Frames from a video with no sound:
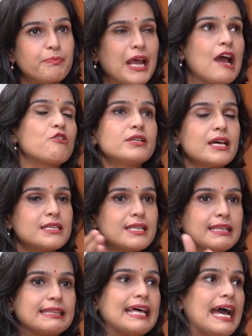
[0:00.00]

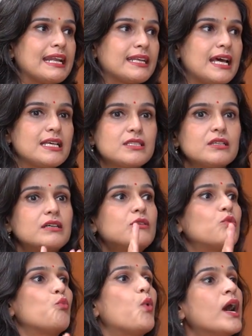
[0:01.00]
prioritizing that as
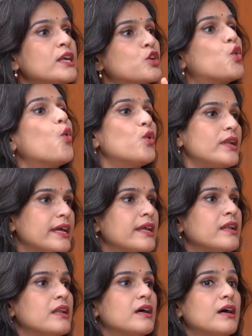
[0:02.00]
the one goal
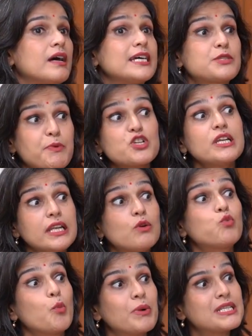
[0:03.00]
in, especially in
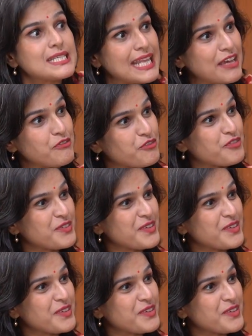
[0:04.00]
a woman's life.